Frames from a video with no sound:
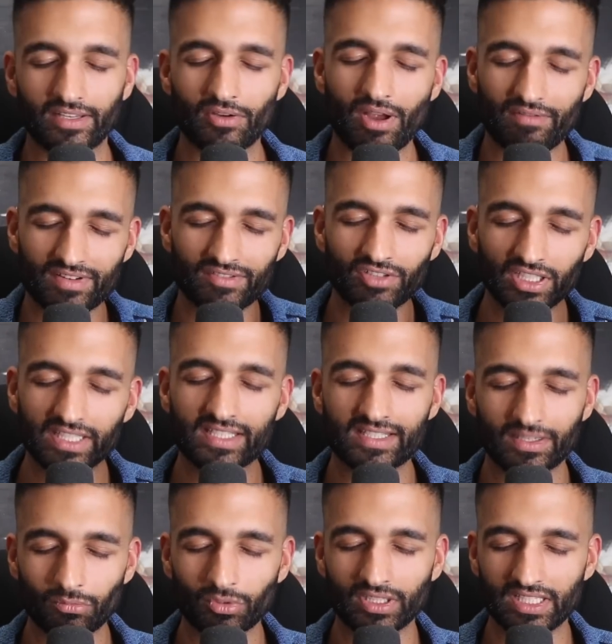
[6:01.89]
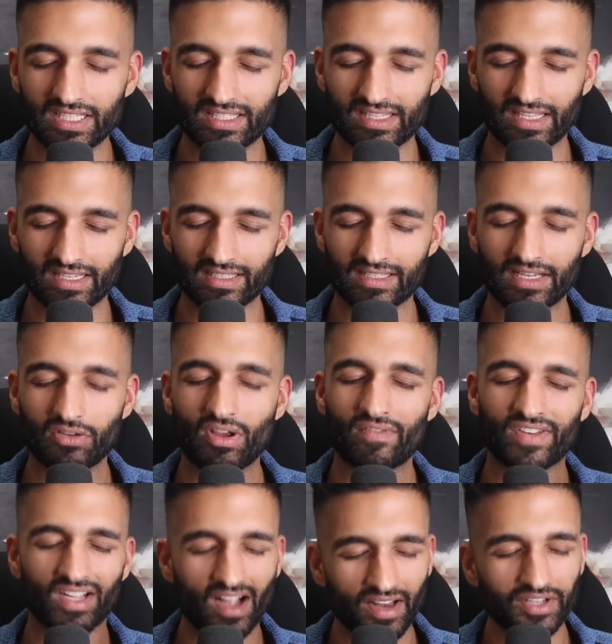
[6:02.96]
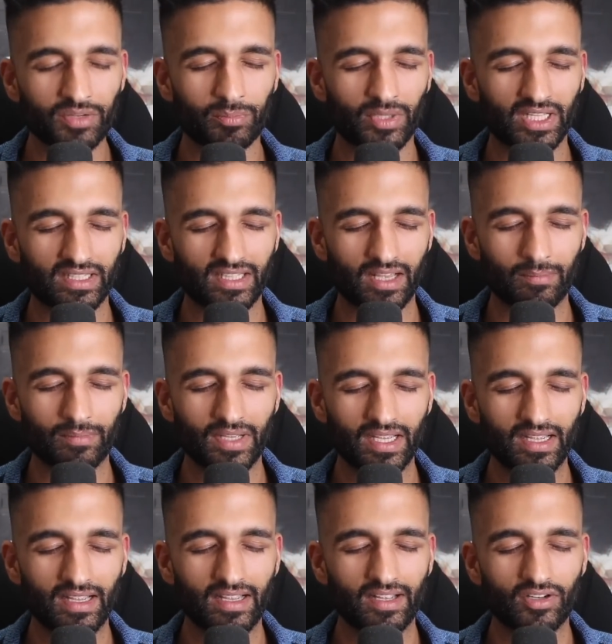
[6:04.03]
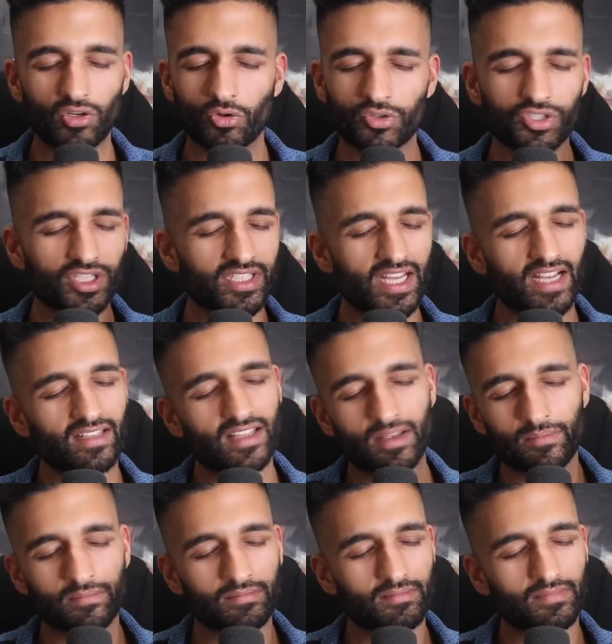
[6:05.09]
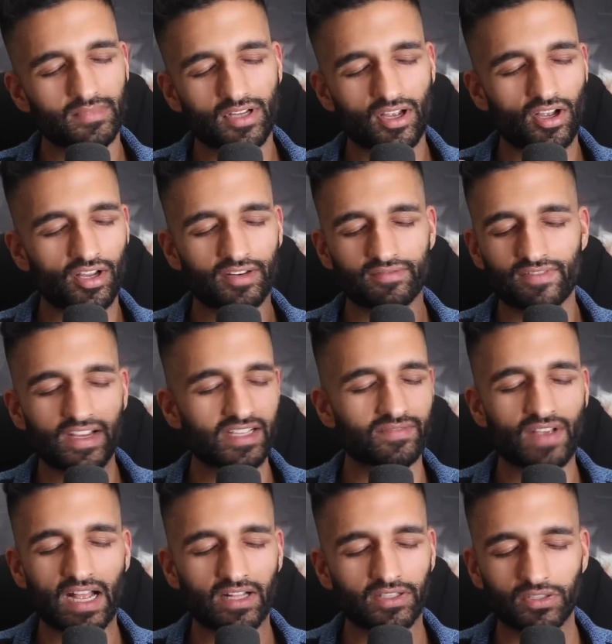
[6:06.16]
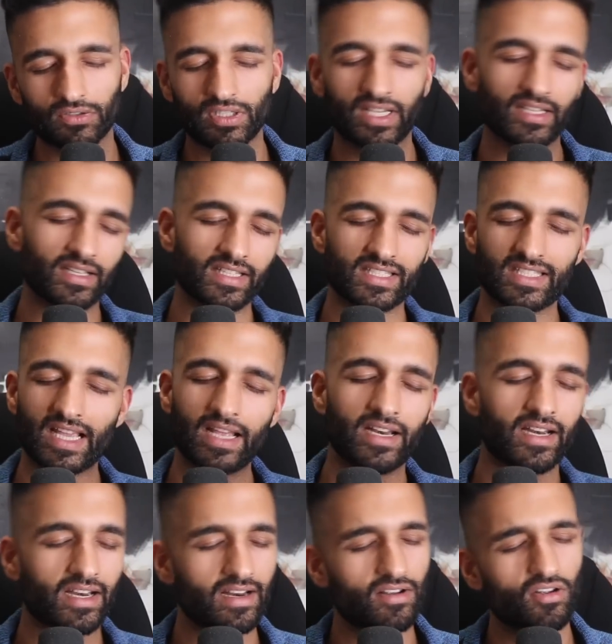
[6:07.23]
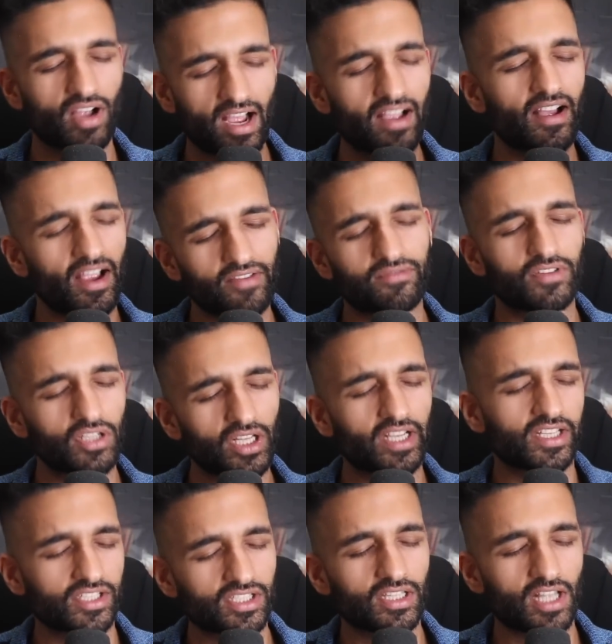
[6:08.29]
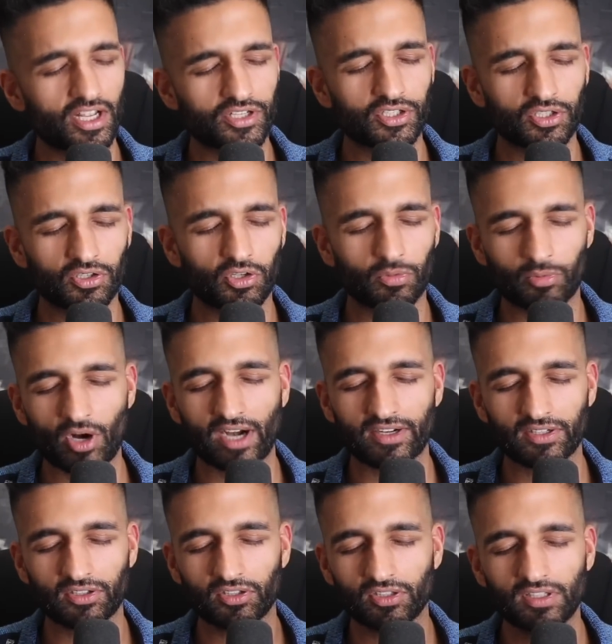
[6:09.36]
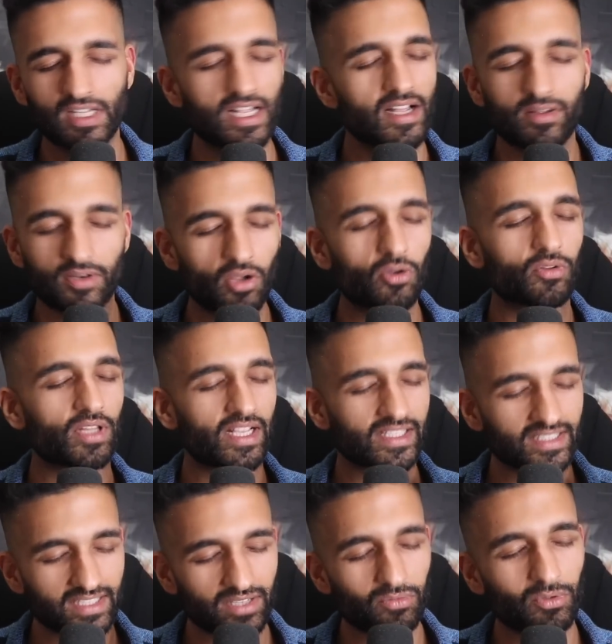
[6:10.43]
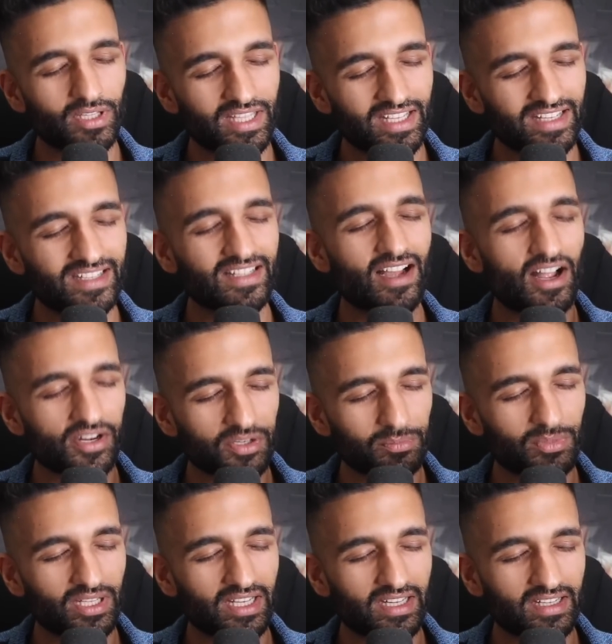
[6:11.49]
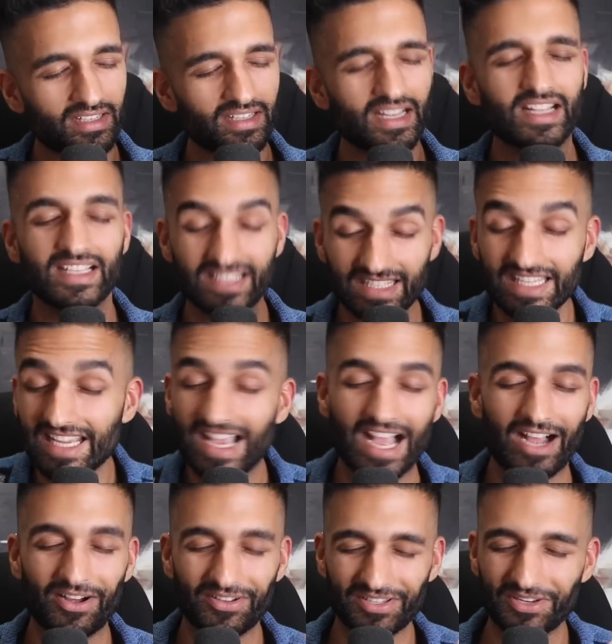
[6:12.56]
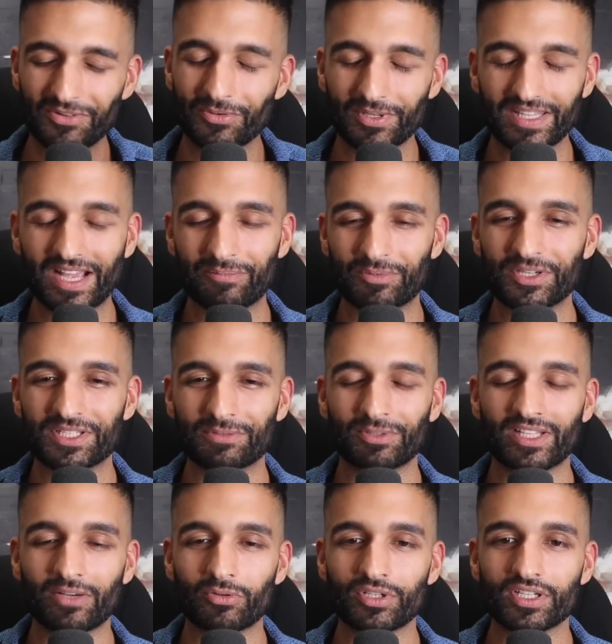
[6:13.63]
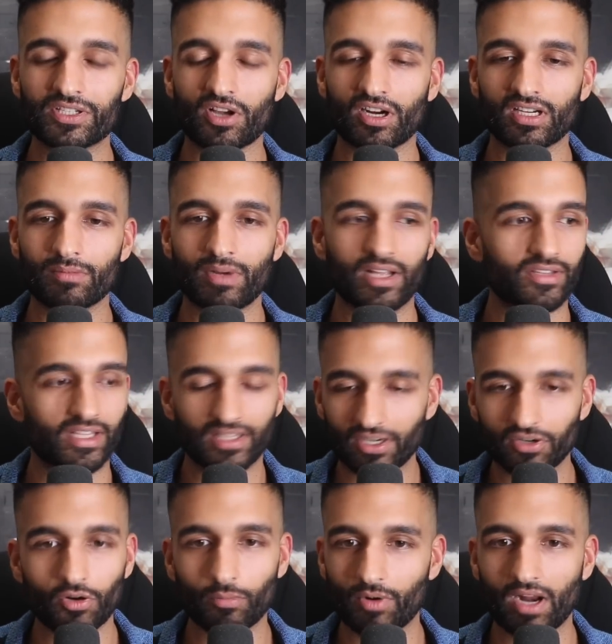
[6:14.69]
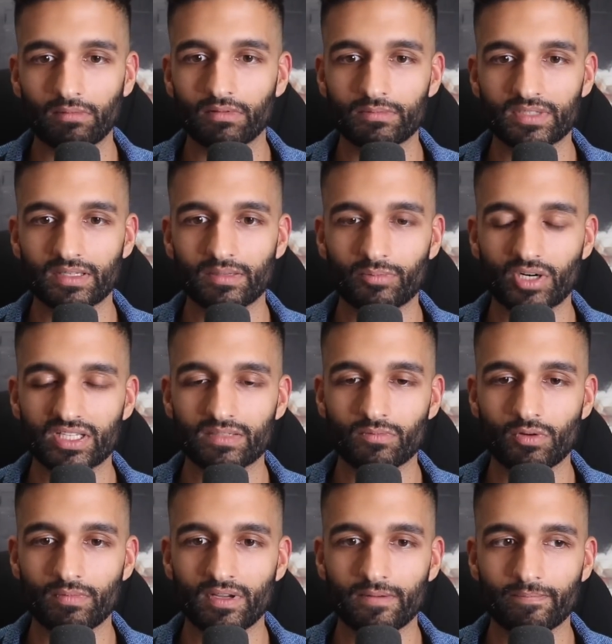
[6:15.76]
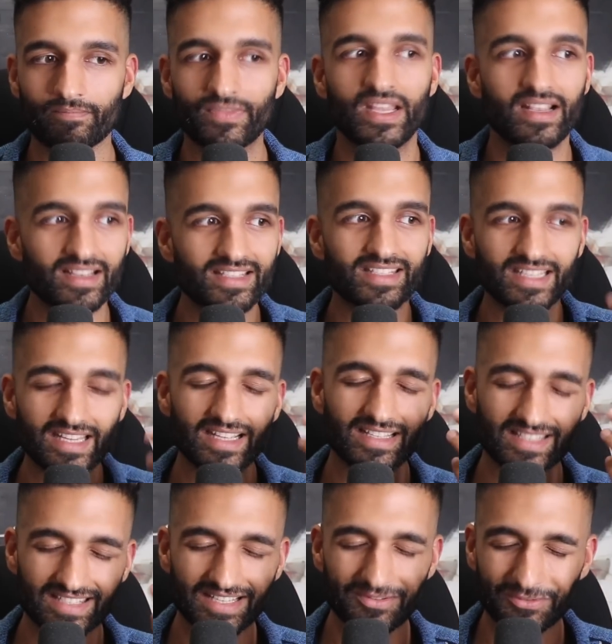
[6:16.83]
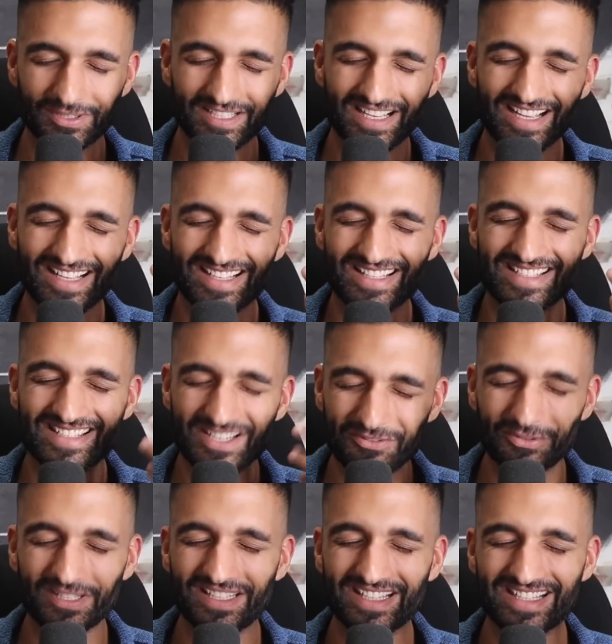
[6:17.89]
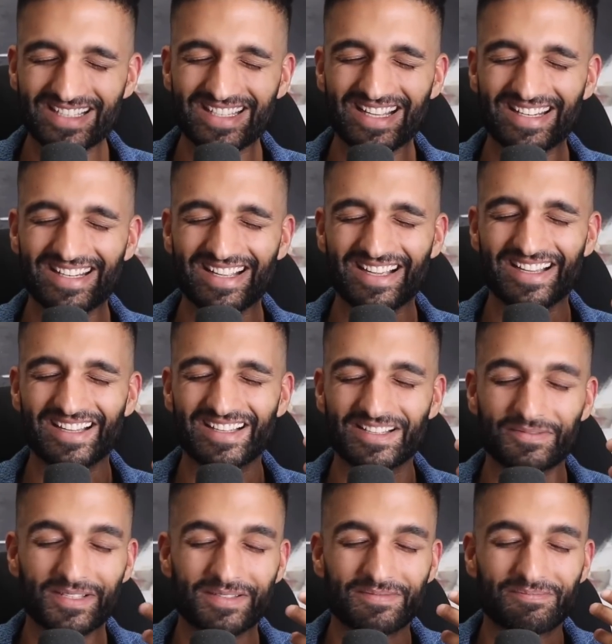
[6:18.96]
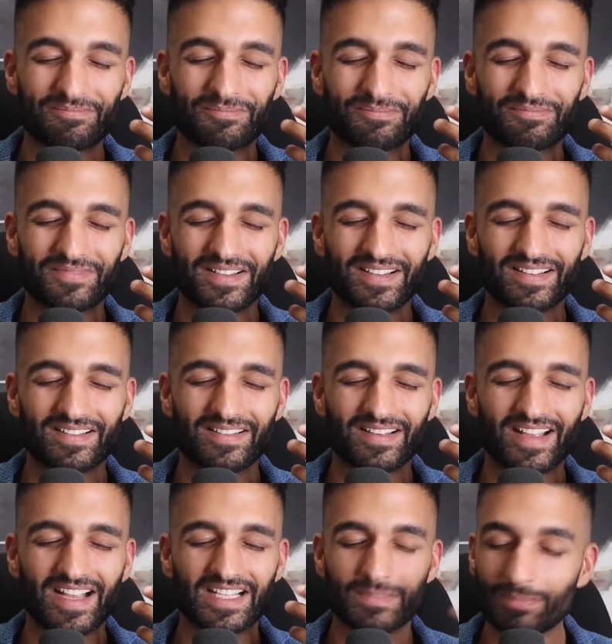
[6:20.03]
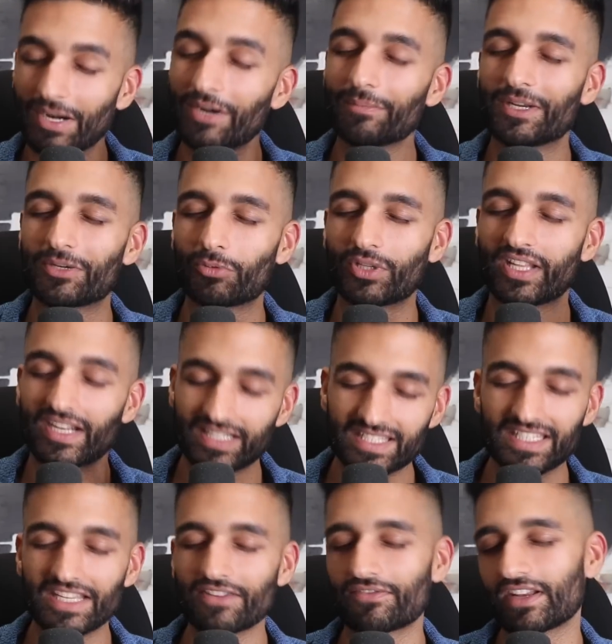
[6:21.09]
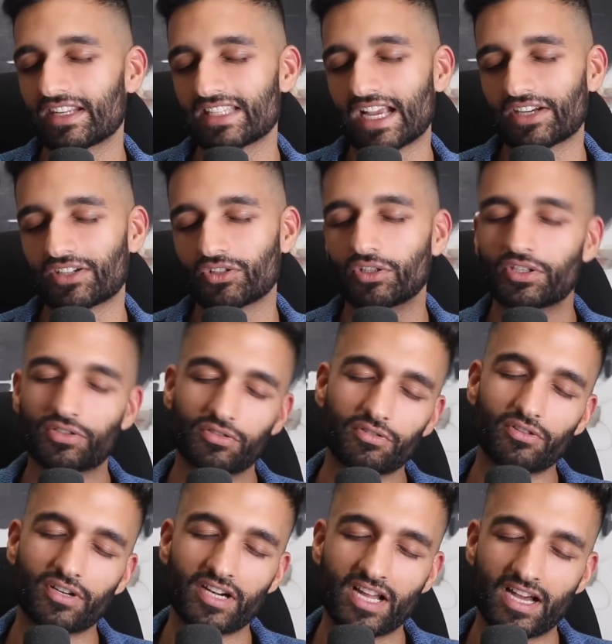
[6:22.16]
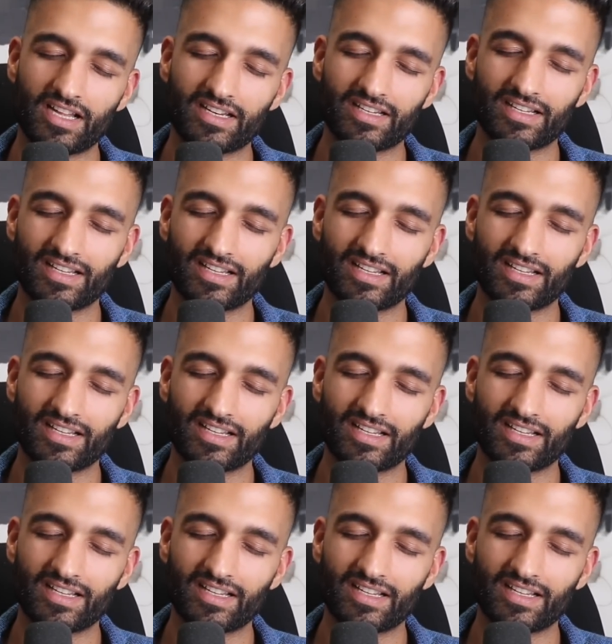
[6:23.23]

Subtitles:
you have to really sit with these things and you have to contemplate them. Don't just take them on face value, like it said, and I feel like it's logical or practical. No, like sit with it, contemplate it, see how, you know what, that principle that we just talked about, that there are no problems in the present moment. See and sit with this and experiment with it and see if it is actually true or not.